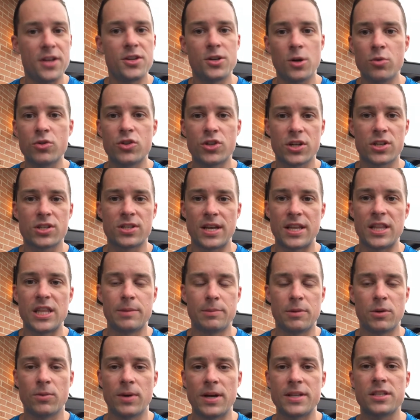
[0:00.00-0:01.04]
Don't just send
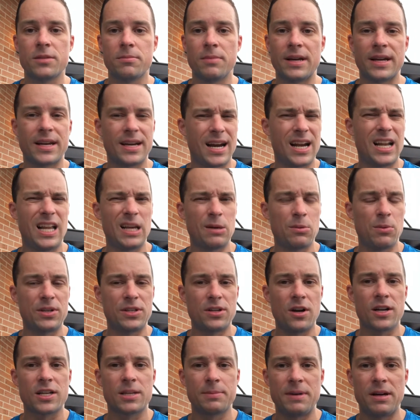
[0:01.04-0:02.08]
them a resume. Kind of like what we
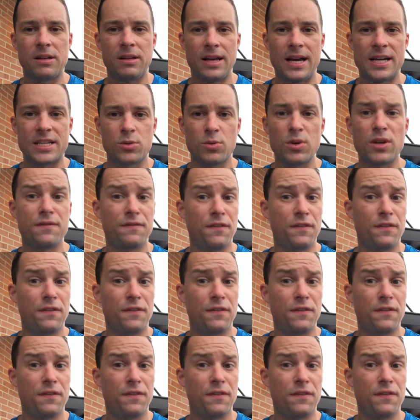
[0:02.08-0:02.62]
talked about last week.